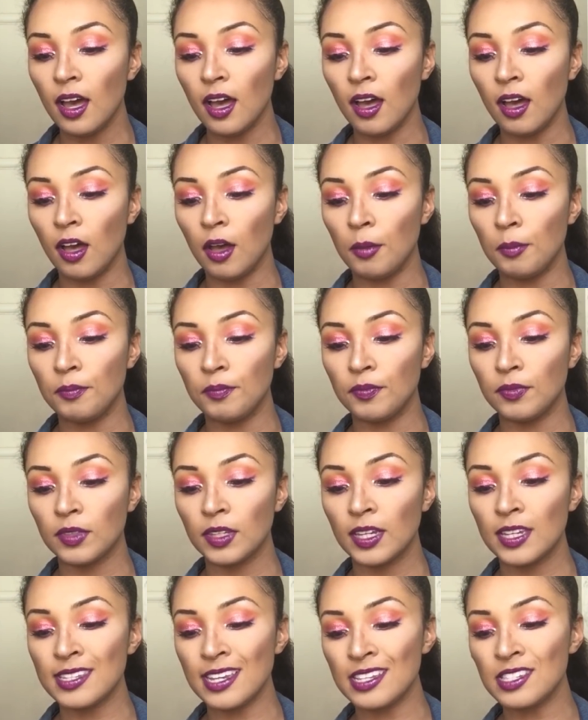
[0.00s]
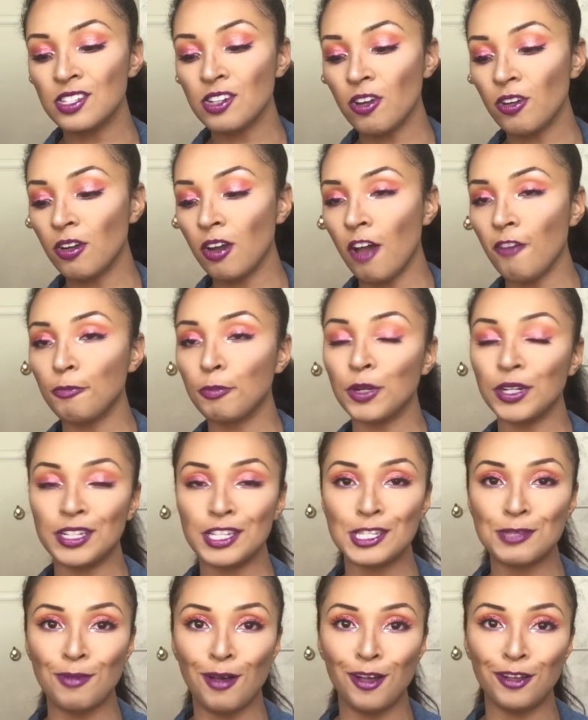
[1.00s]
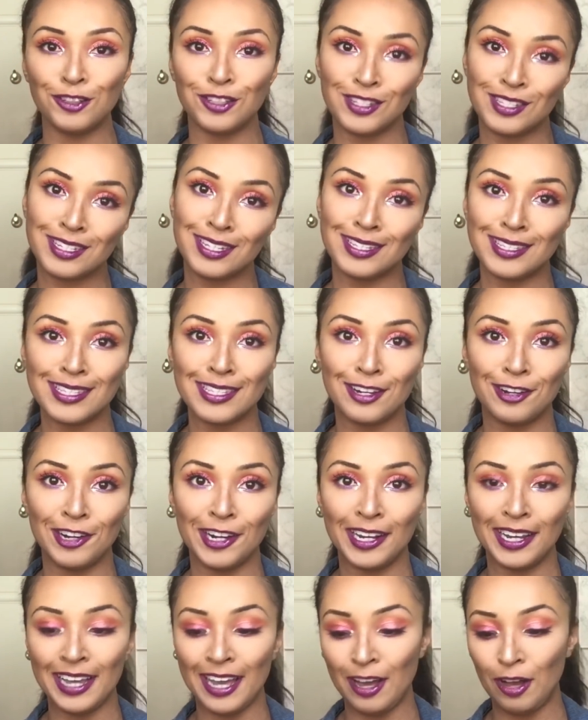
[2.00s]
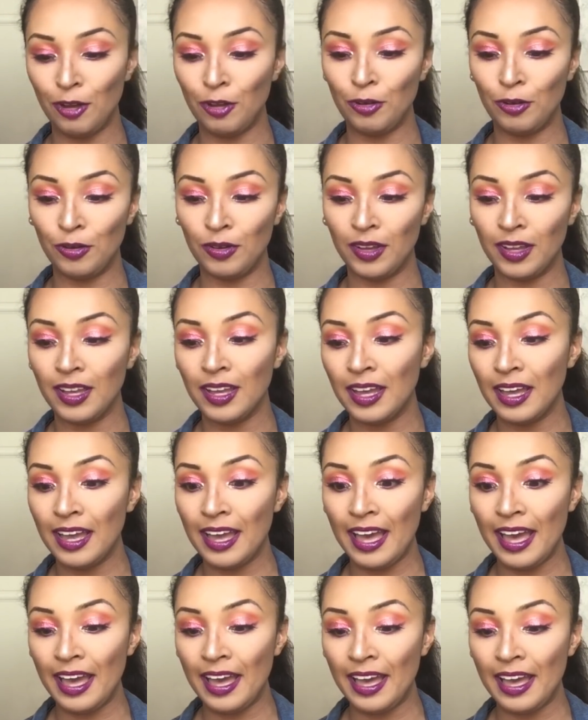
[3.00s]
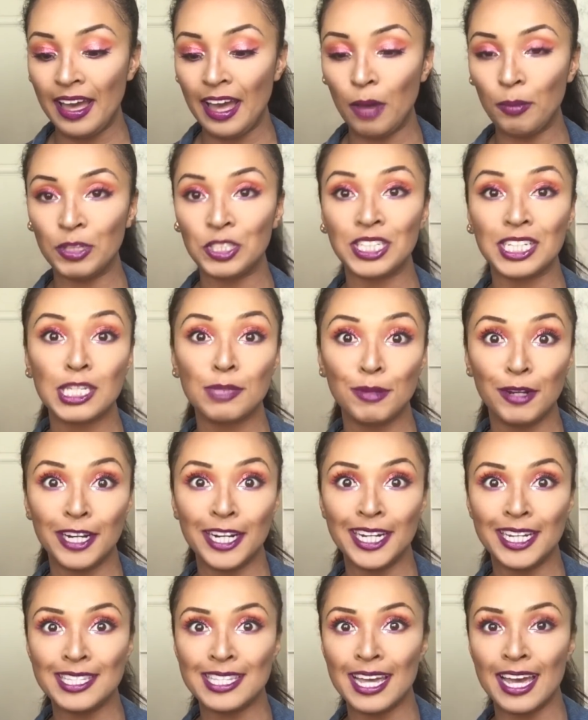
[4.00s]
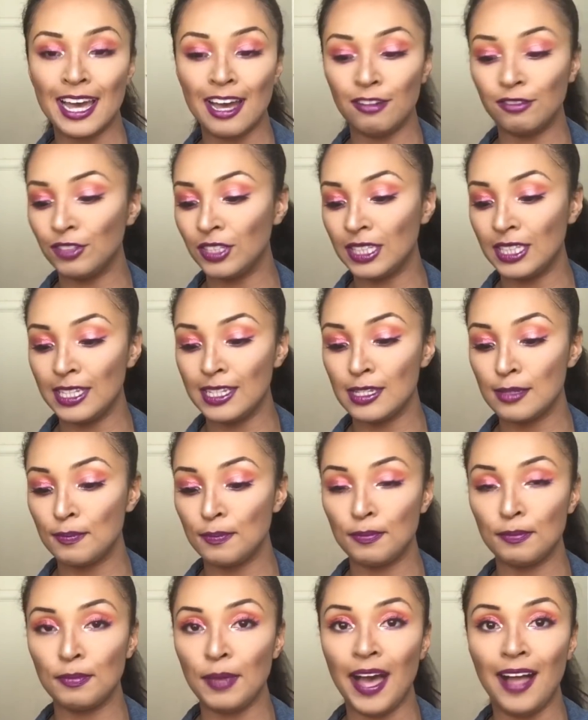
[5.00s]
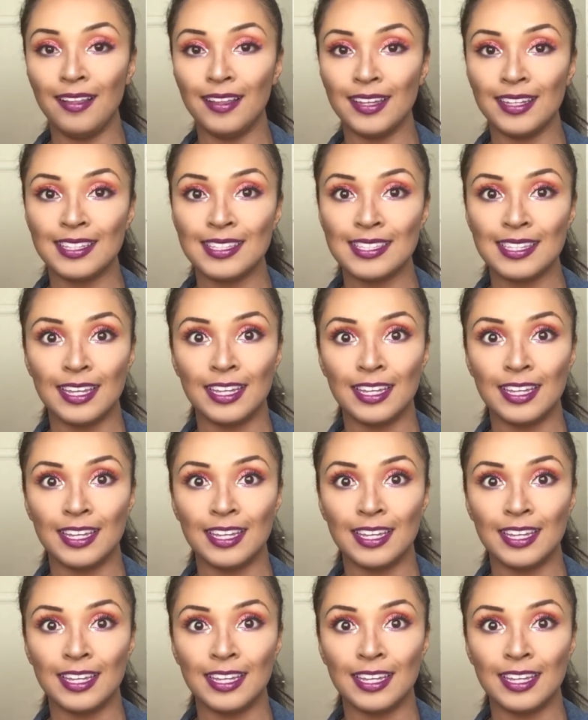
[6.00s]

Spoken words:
Because I started off pretty small, just considering how much experience I have with these palettes,